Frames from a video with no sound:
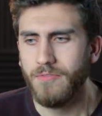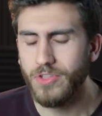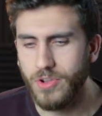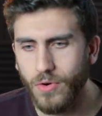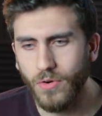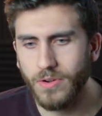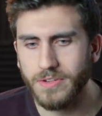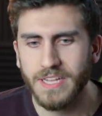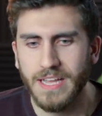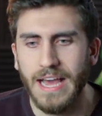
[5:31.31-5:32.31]
For the
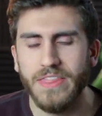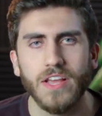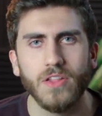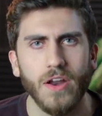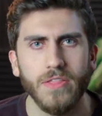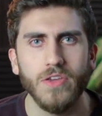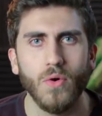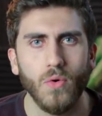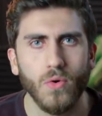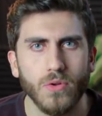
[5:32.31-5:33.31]
girls, I think a lot of
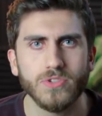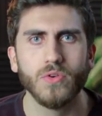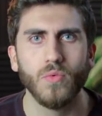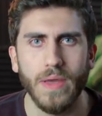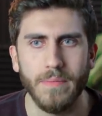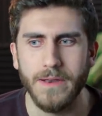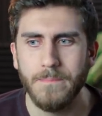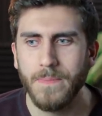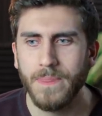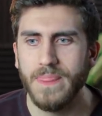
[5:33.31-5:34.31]
the older
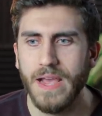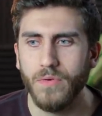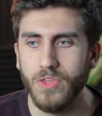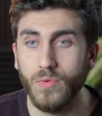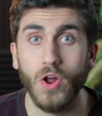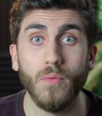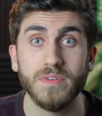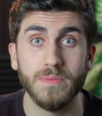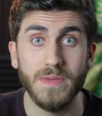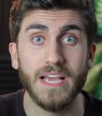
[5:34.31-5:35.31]
women that you would
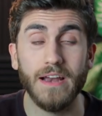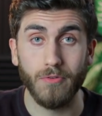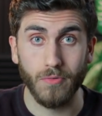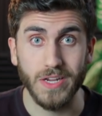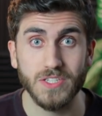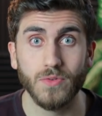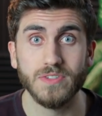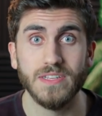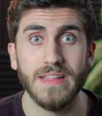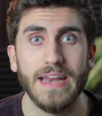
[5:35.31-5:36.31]
hope to be kind of a
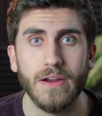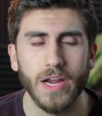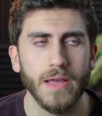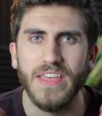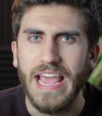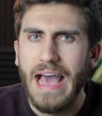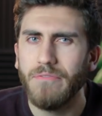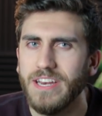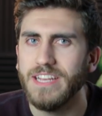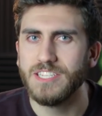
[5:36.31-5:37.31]
resource in that area, they
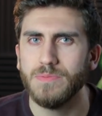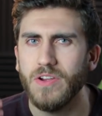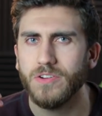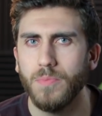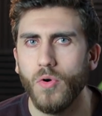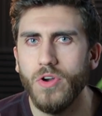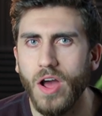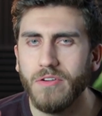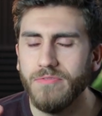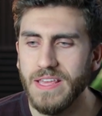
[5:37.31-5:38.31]
haven't experienced
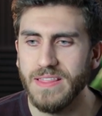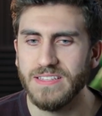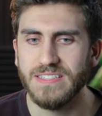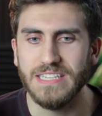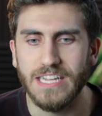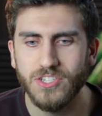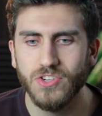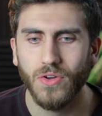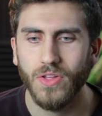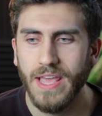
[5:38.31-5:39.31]
pornography in this
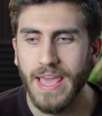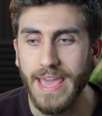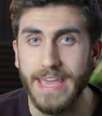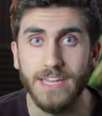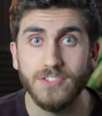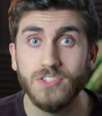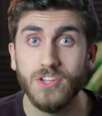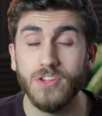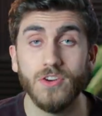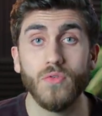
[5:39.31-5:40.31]
digital age
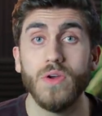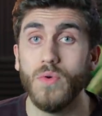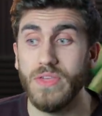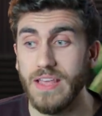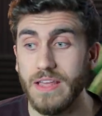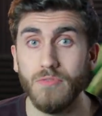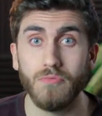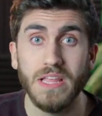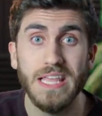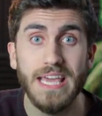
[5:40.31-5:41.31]
to the degree where they can
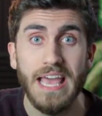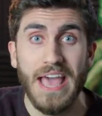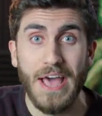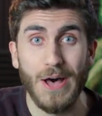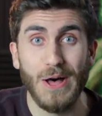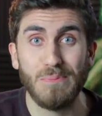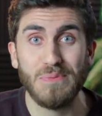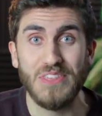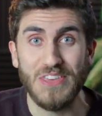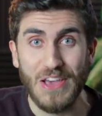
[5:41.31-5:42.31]
really
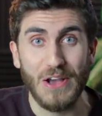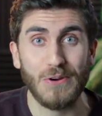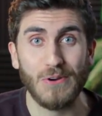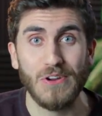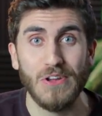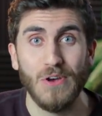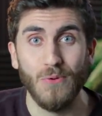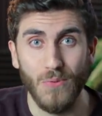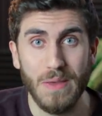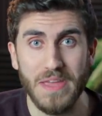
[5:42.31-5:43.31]
help the younger
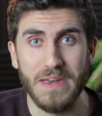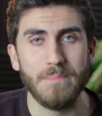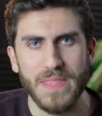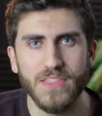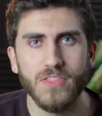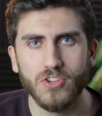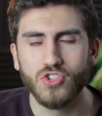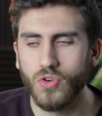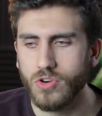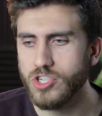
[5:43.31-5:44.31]
women in the
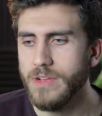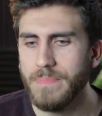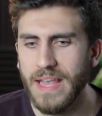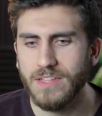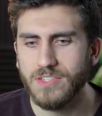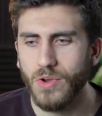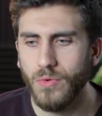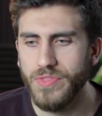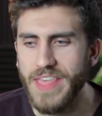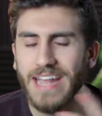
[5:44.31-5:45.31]
church. And
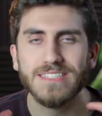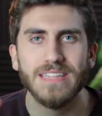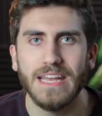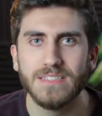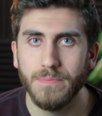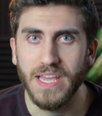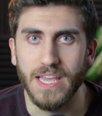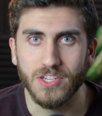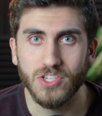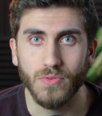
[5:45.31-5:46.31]
so that's, that's a
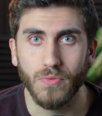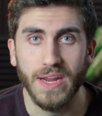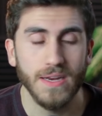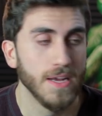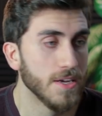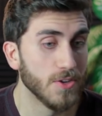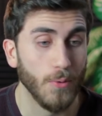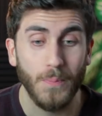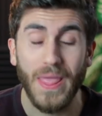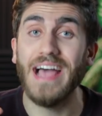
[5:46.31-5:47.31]
big issue, right?
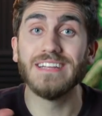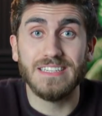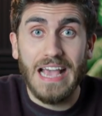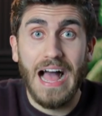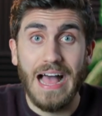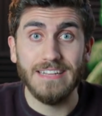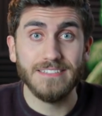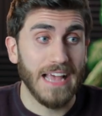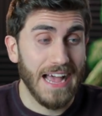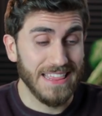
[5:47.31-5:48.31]
So as
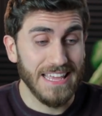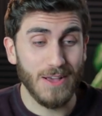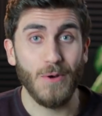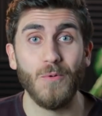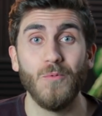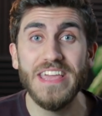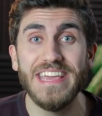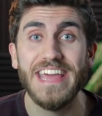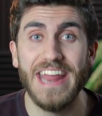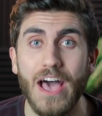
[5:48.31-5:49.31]
guys, I think we
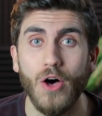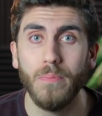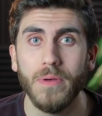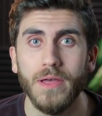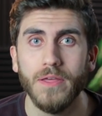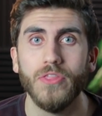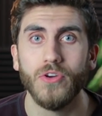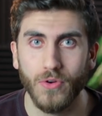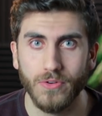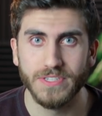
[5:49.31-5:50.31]
can help
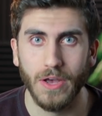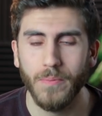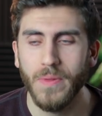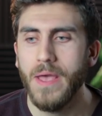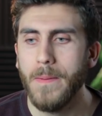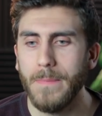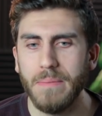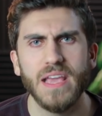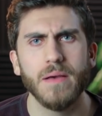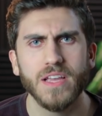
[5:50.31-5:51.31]
the girls out
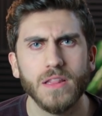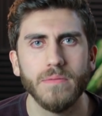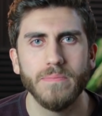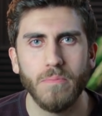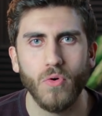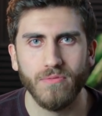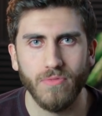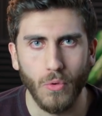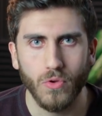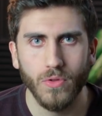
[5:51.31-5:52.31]
by becoming a little bit more
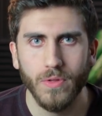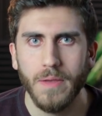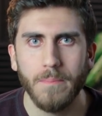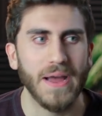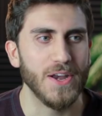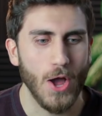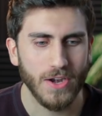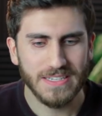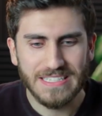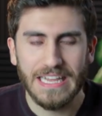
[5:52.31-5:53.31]
vocal, by
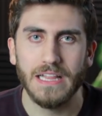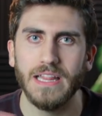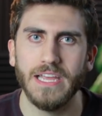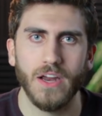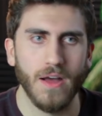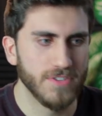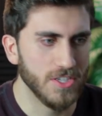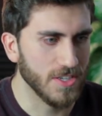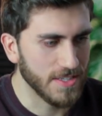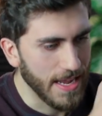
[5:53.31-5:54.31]
not singling it off
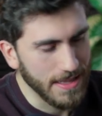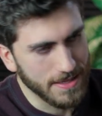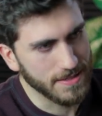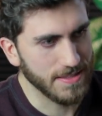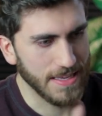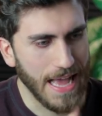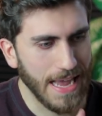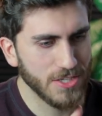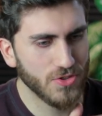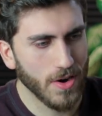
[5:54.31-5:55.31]
to just, hey, this is the
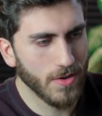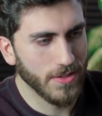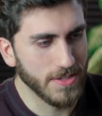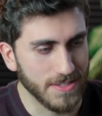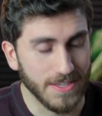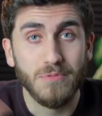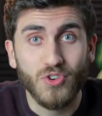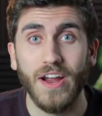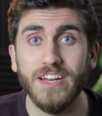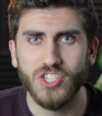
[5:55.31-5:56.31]
guy's struggle. This is, I'm
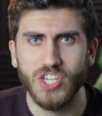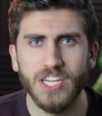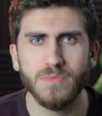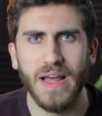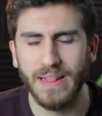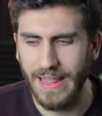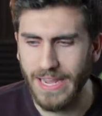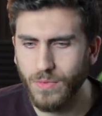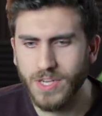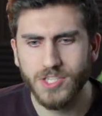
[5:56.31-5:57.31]
trying to change my
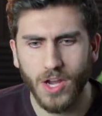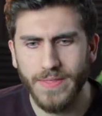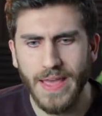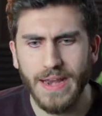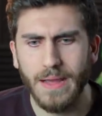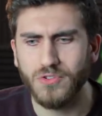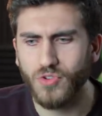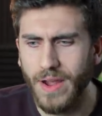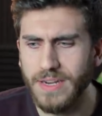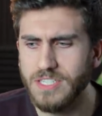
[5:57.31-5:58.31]
language on that. I'm
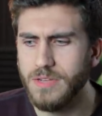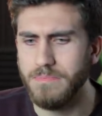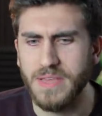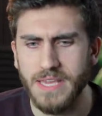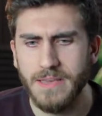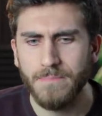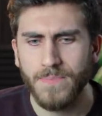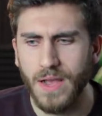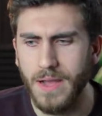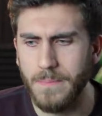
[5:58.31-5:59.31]
trying to be,
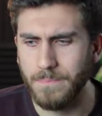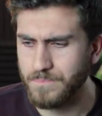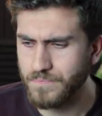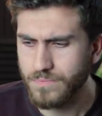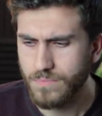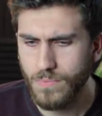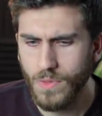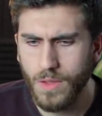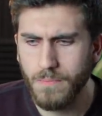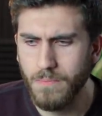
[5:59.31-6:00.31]
um,
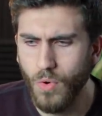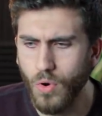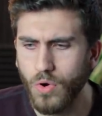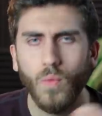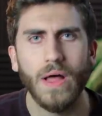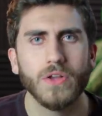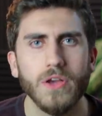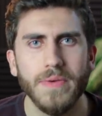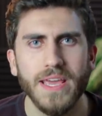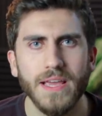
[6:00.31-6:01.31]
more
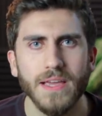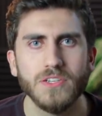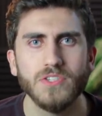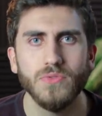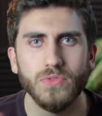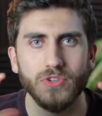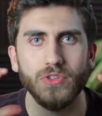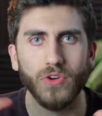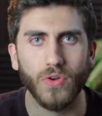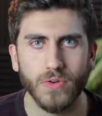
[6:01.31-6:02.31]
welcoming to, to the